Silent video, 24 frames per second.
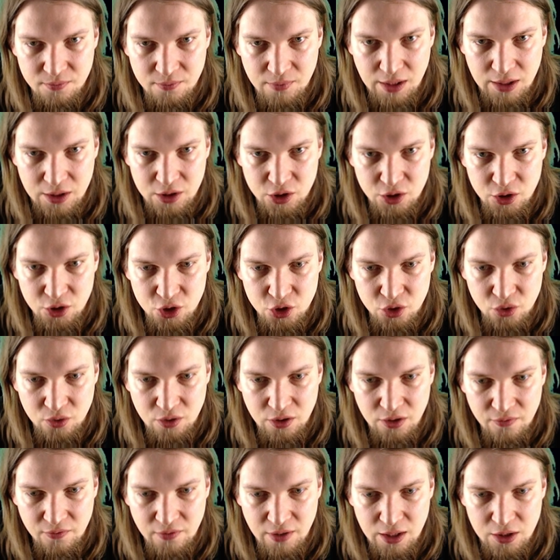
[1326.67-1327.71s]
Actually, should
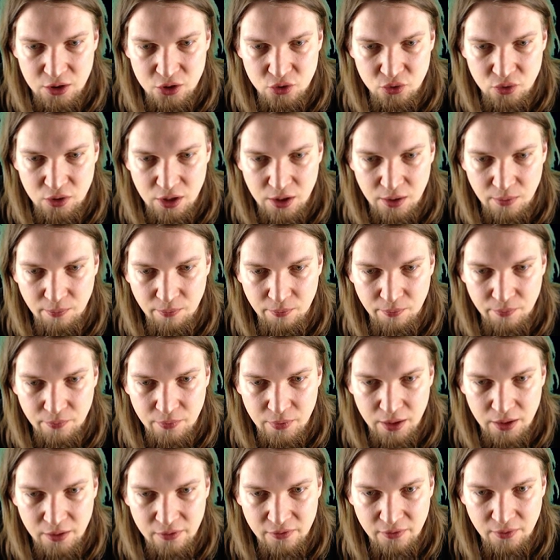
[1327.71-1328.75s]
give that to him
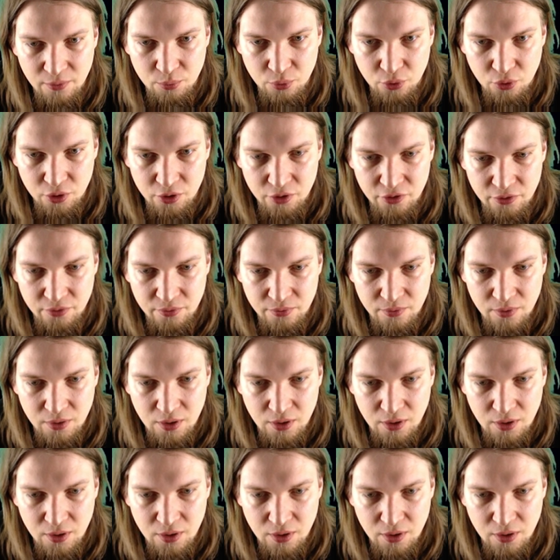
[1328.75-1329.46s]
at some point.